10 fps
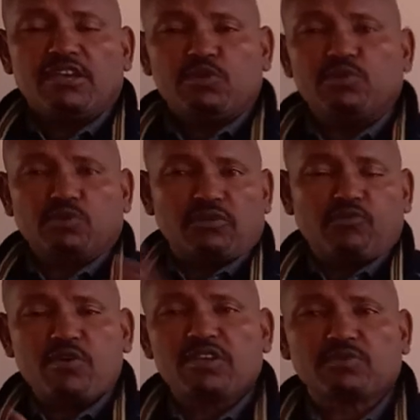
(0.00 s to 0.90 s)
use or
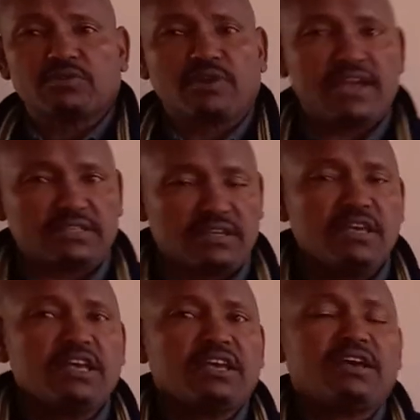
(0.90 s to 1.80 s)
focus on writing.
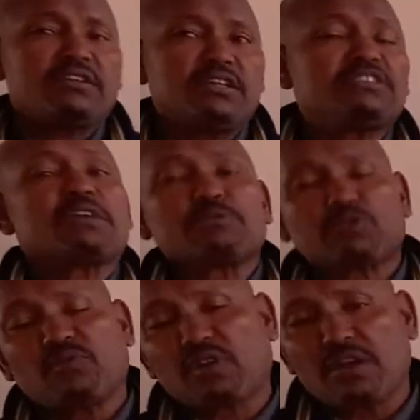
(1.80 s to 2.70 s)
And in terms
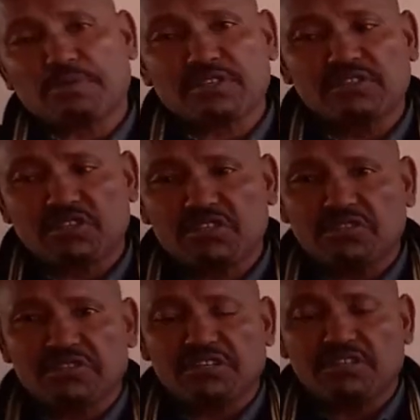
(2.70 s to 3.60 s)
of oral presentation
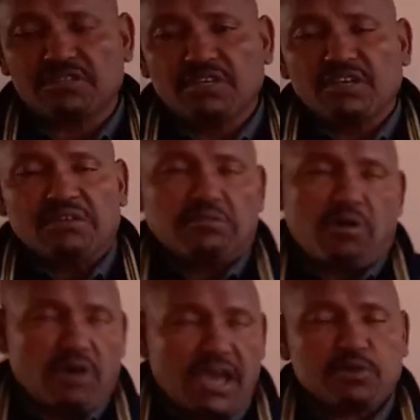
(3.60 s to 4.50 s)
skills,
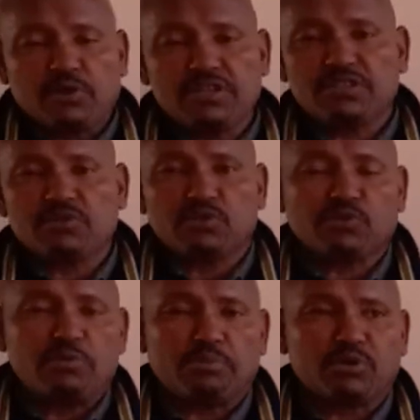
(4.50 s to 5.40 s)
accuracy is also
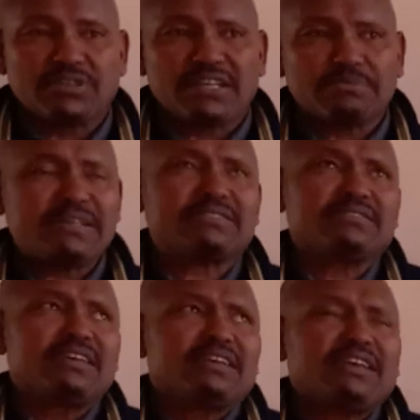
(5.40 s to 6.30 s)
important, but
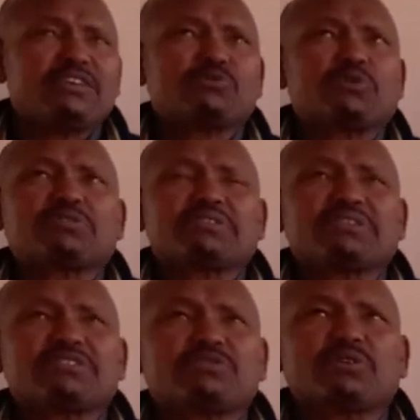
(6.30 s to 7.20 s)
it's not
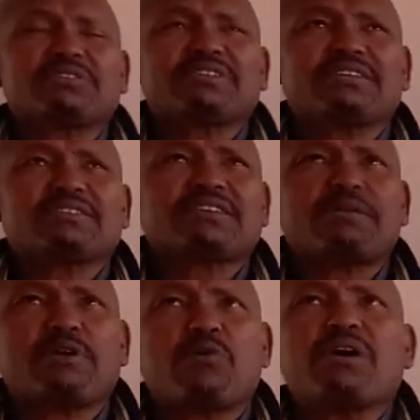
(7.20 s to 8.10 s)

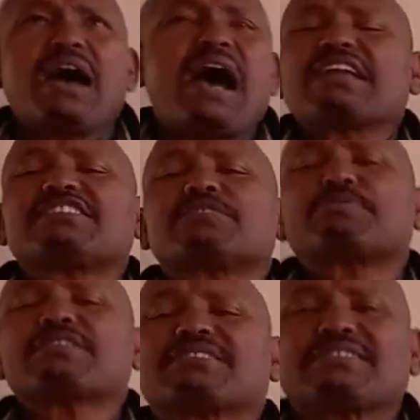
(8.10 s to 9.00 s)
somehow
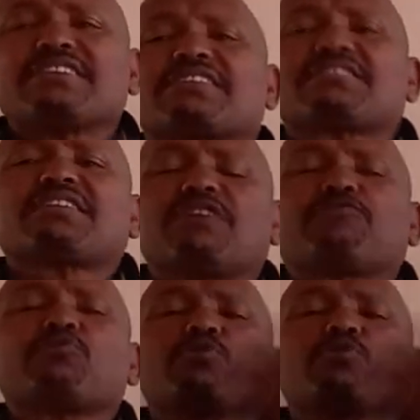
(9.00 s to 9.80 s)
100% necessary if you